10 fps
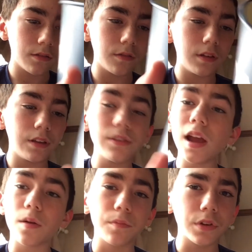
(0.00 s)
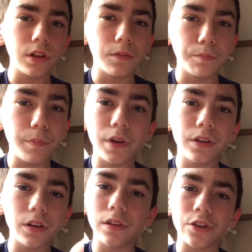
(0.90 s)
It's not in mint
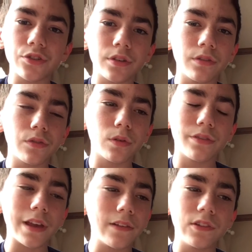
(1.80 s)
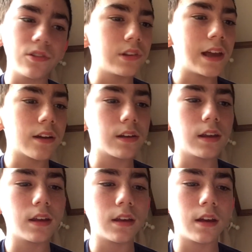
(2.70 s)
condition, so it's obviously not going to
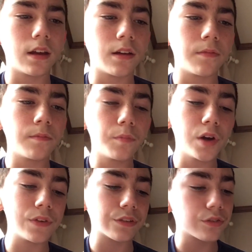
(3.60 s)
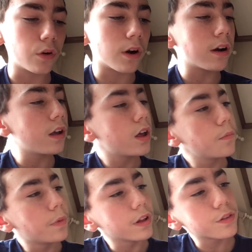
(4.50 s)
get a perfect score,
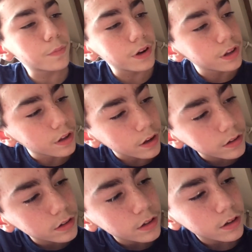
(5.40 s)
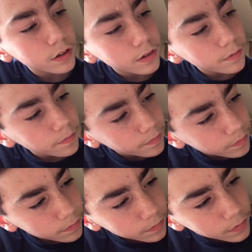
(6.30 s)
but it's pretty good.
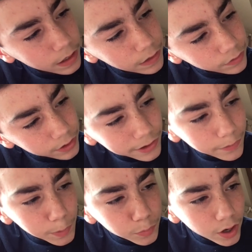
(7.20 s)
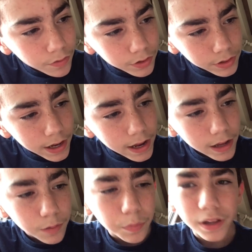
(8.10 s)
I see they ripped off the
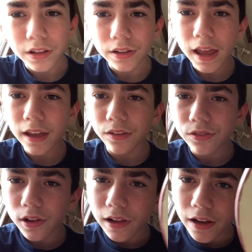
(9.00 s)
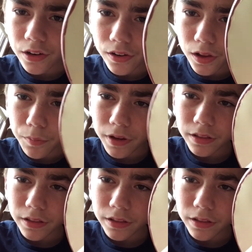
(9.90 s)
tag, but the tag is still on there a little bit.